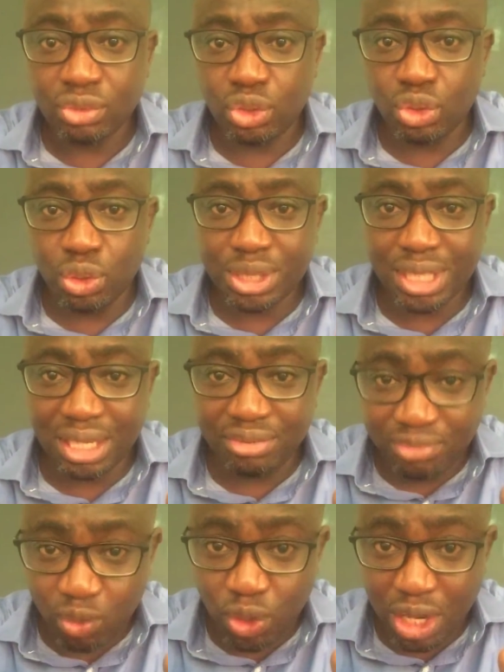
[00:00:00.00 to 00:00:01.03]
your
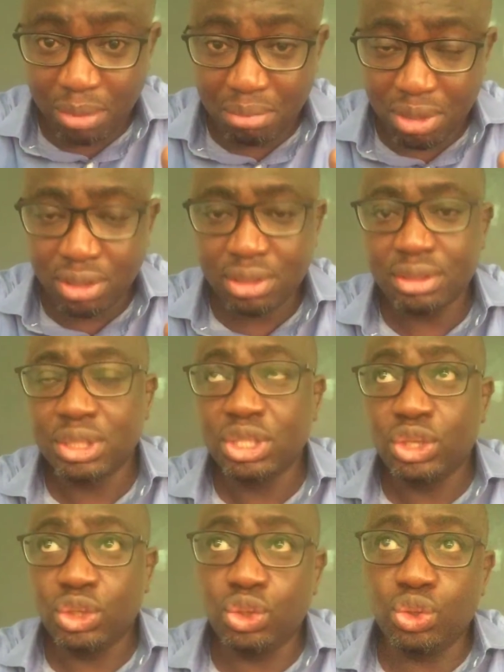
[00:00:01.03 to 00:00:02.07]
telephone number,
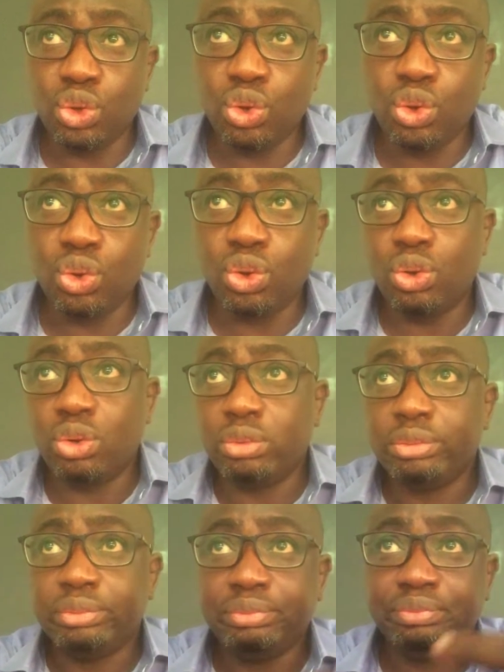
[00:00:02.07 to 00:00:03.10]
your